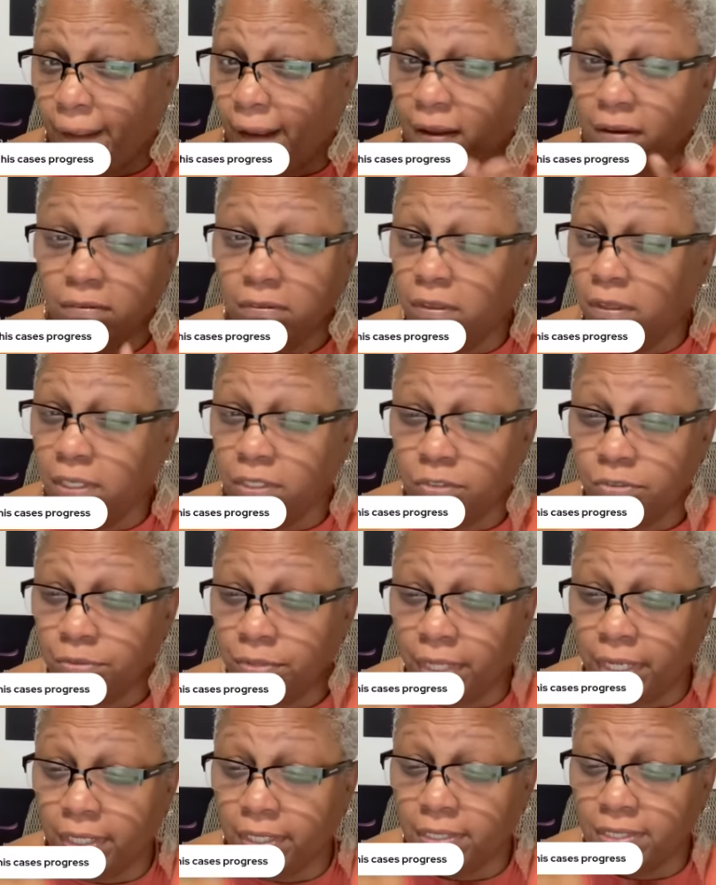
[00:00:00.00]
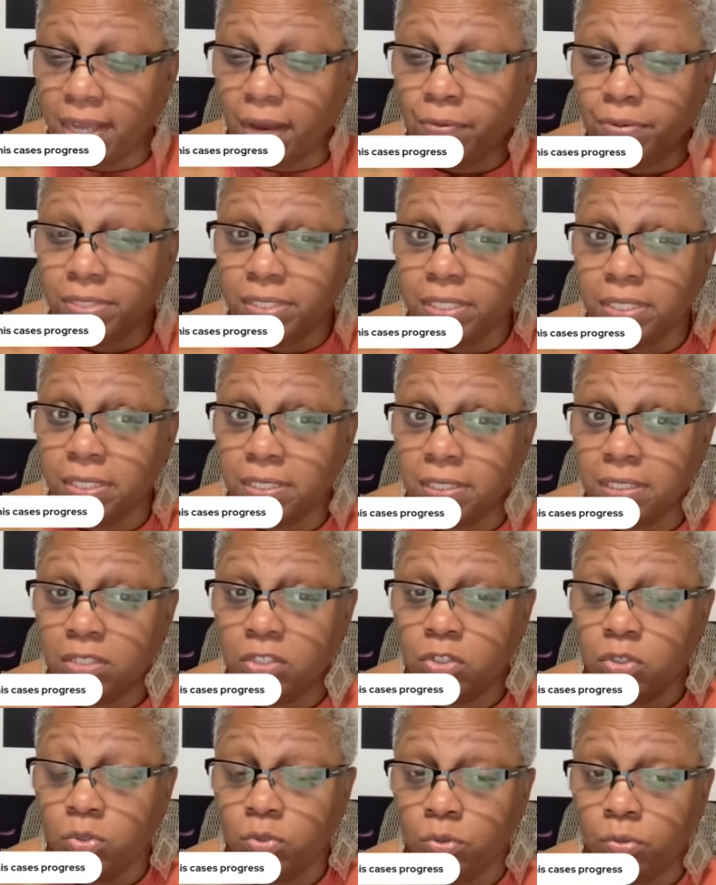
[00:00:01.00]
I don't know how true that is. I was
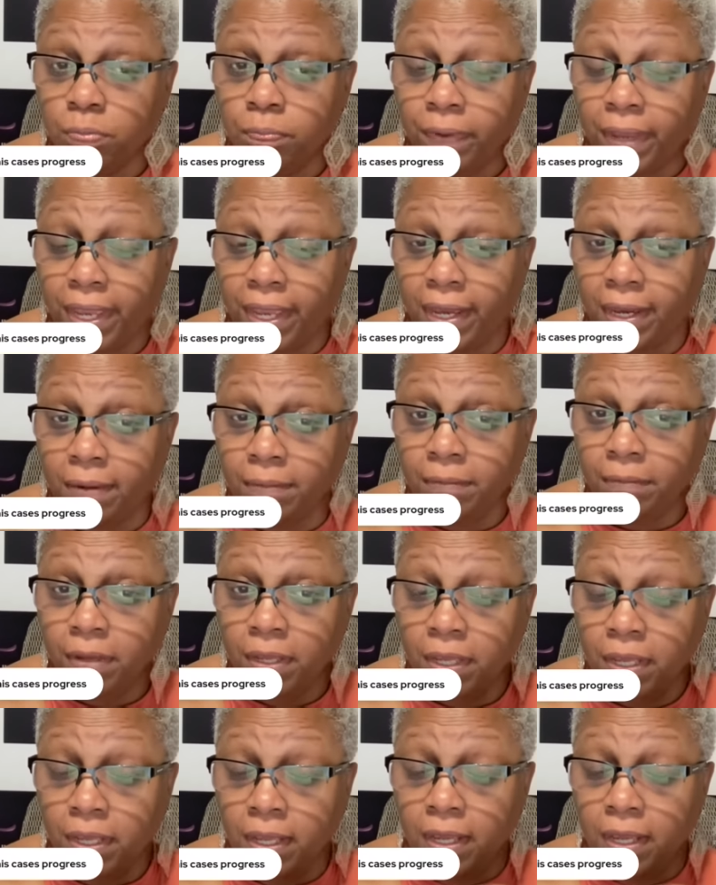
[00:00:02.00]
listening to Pam